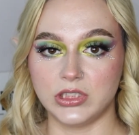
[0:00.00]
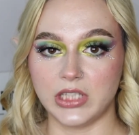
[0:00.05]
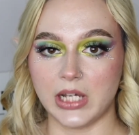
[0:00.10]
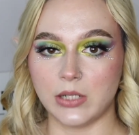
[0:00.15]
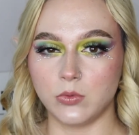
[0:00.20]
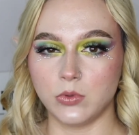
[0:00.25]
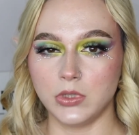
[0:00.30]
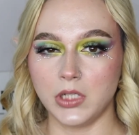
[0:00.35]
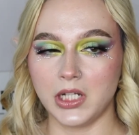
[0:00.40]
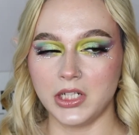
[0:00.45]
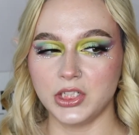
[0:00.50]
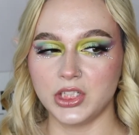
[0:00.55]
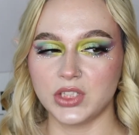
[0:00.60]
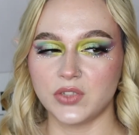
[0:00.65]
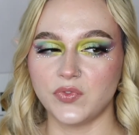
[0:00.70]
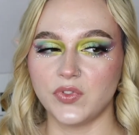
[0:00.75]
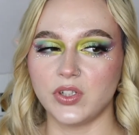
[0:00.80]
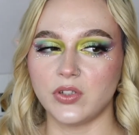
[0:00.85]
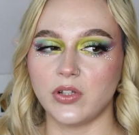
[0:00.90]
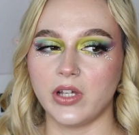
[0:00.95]
That one, I just
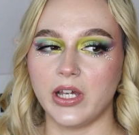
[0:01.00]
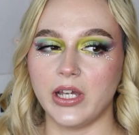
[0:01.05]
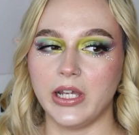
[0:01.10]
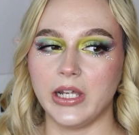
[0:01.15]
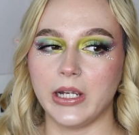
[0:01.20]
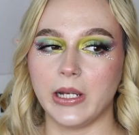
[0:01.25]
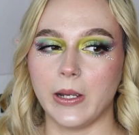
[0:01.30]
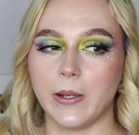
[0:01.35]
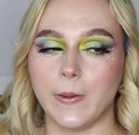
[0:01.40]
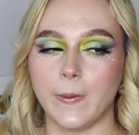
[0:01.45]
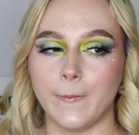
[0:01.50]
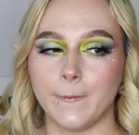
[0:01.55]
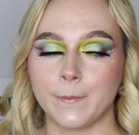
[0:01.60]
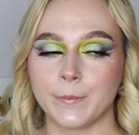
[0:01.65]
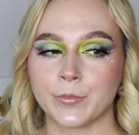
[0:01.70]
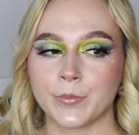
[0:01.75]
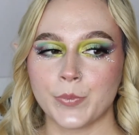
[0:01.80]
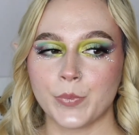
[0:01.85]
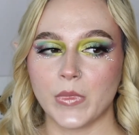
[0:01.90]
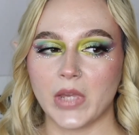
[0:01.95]
feel like
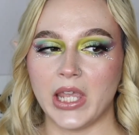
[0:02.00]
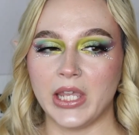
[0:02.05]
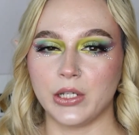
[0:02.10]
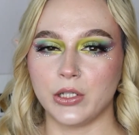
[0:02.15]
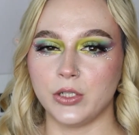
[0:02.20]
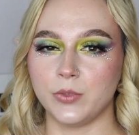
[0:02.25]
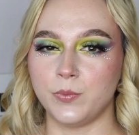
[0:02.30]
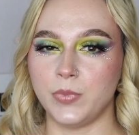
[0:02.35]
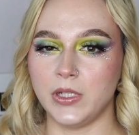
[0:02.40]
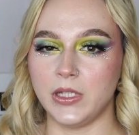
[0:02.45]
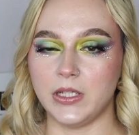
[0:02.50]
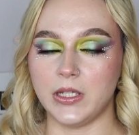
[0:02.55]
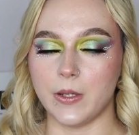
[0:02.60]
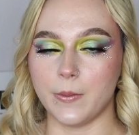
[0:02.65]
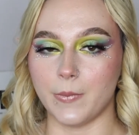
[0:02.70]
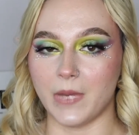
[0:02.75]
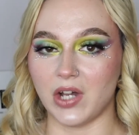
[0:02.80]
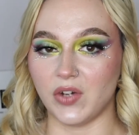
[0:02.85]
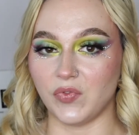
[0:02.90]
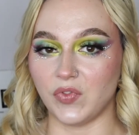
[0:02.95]
it could be
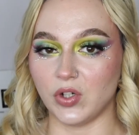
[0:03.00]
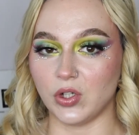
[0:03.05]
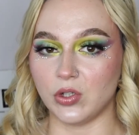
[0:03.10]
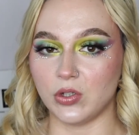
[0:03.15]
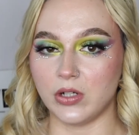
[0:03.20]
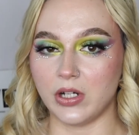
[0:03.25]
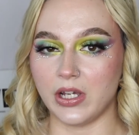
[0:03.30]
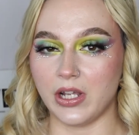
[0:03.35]
my fault.